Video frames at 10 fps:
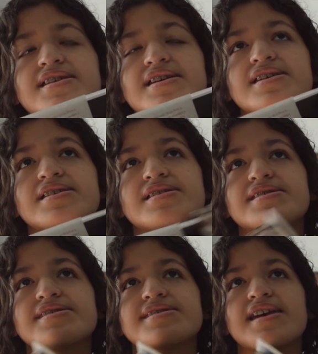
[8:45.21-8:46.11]

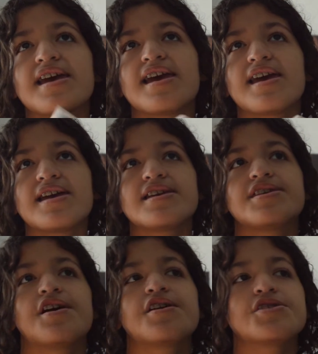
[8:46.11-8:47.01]
is a
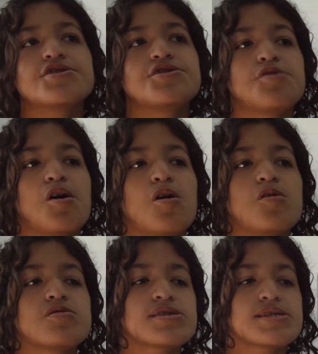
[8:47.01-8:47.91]
young
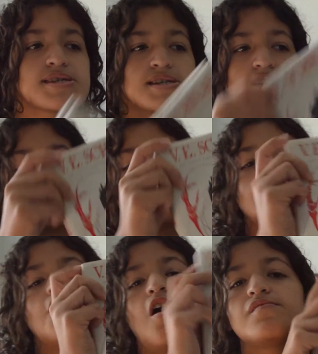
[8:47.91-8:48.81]
adult
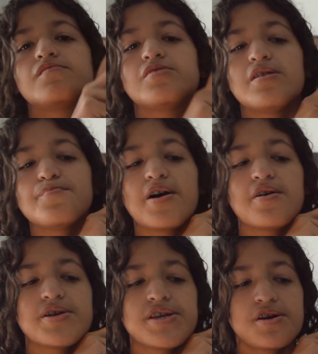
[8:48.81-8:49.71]
novel
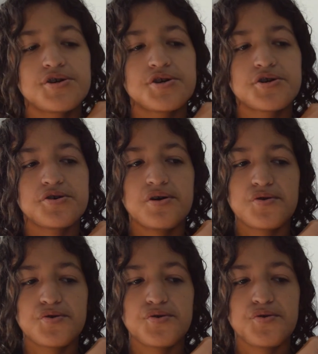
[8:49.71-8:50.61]
about a young girl
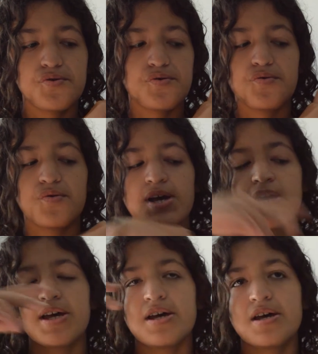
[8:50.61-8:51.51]
who
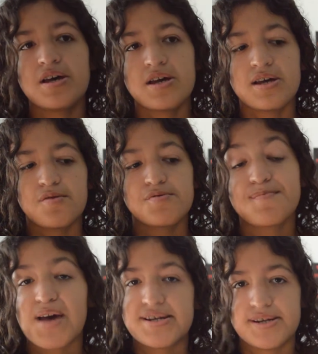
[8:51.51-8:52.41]
was
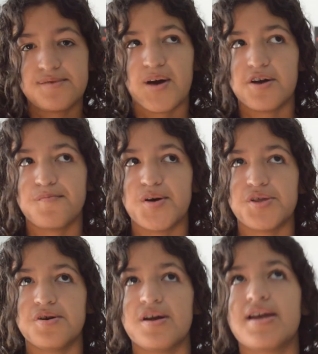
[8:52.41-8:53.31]
abandoned by her
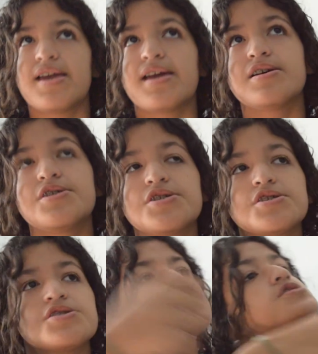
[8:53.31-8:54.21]
mother,
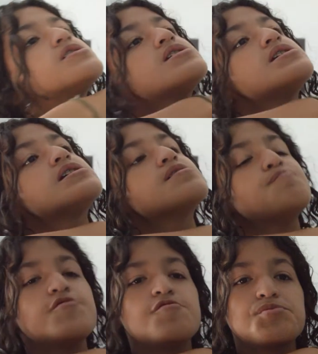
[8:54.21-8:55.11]
and she
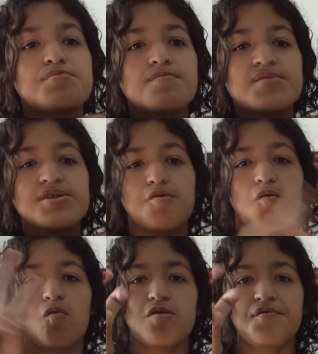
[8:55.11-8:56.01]
moves from this
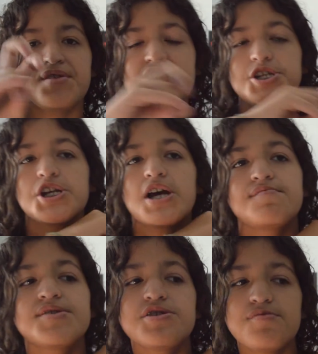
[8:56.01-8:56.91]
orphanage kind
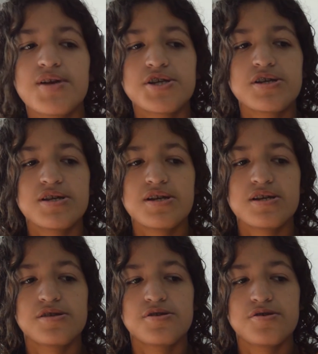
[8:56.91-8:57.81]
of situation
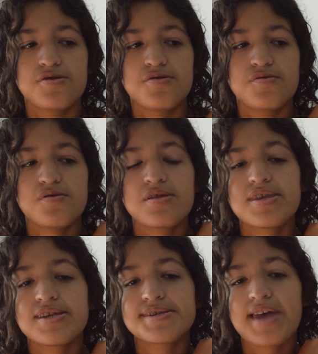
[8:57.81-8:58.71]
into
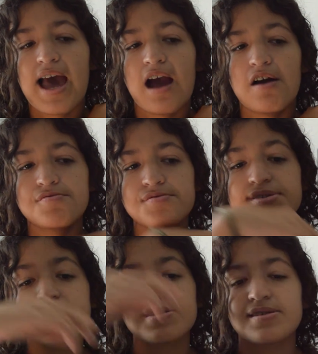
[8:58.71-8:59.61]
this
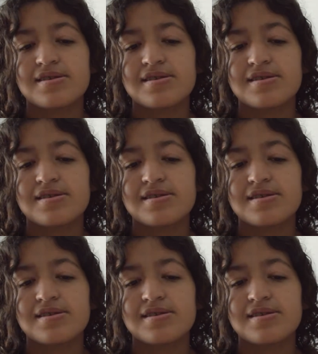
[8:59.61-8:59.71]
house